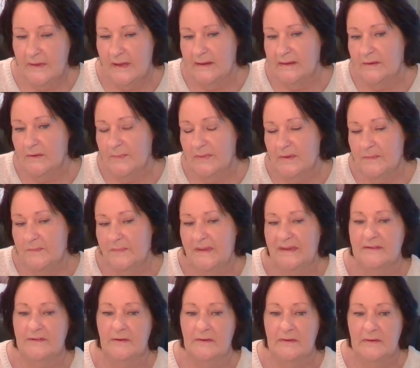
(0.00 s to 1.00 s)
a little bit
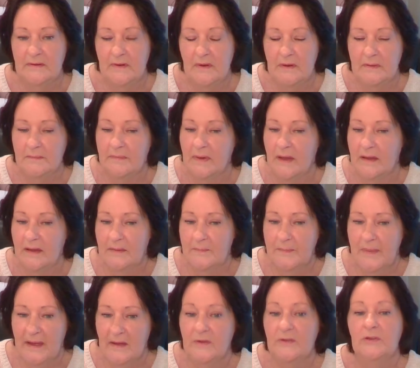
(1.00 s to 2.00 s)
better
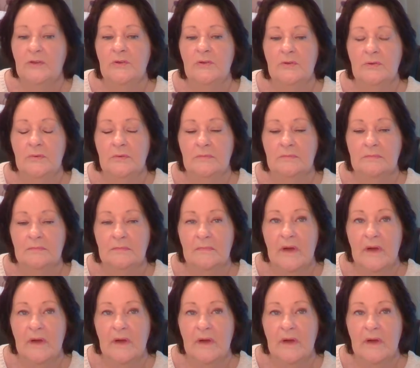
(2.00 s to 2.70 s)
about you,